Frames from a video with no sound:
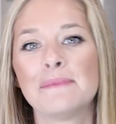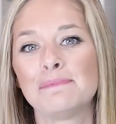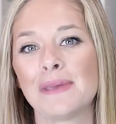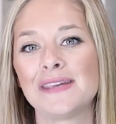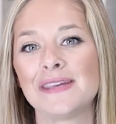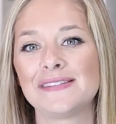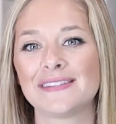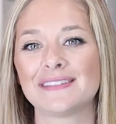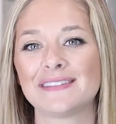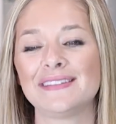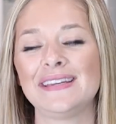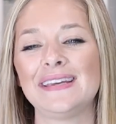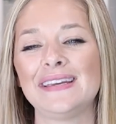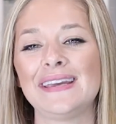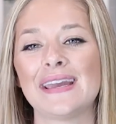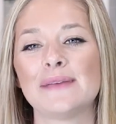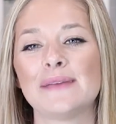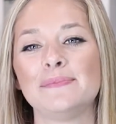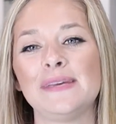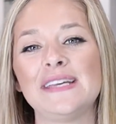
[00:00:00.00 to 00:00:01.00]
Basically,
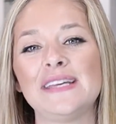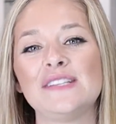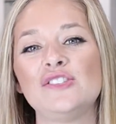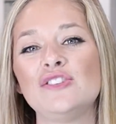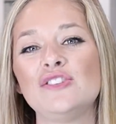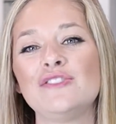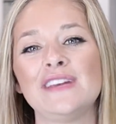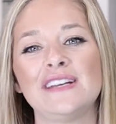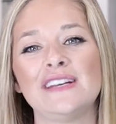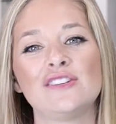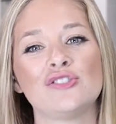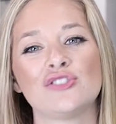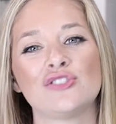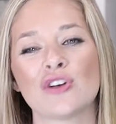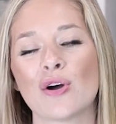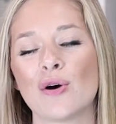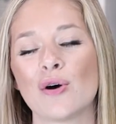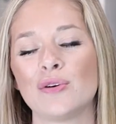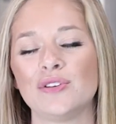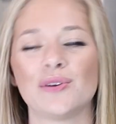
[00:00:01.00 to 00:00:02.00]
it means you need to
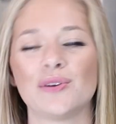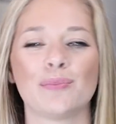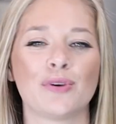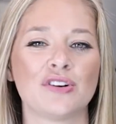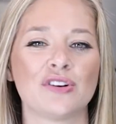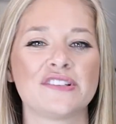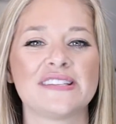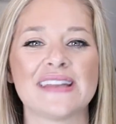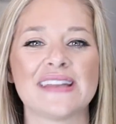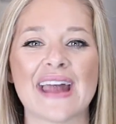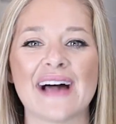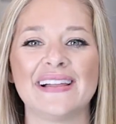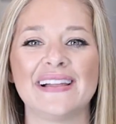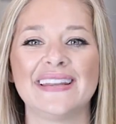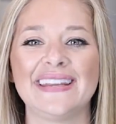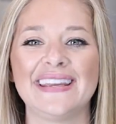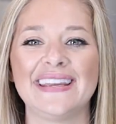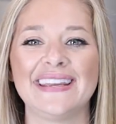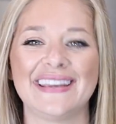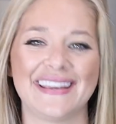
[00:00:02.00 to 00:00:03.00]
show your
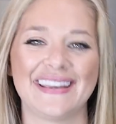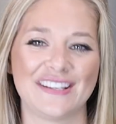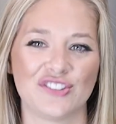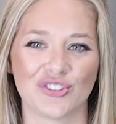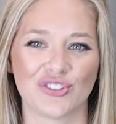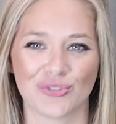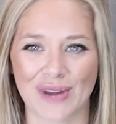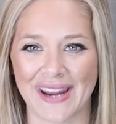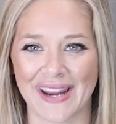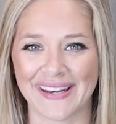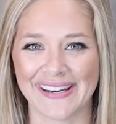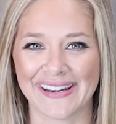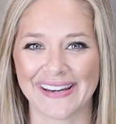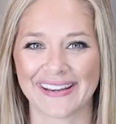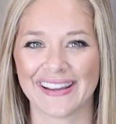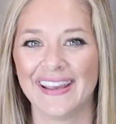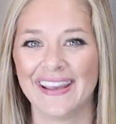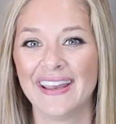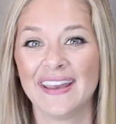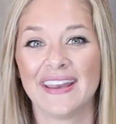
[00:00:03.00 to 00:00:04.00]
personality in your
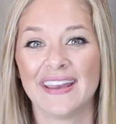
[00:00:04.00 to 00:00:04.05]
writing.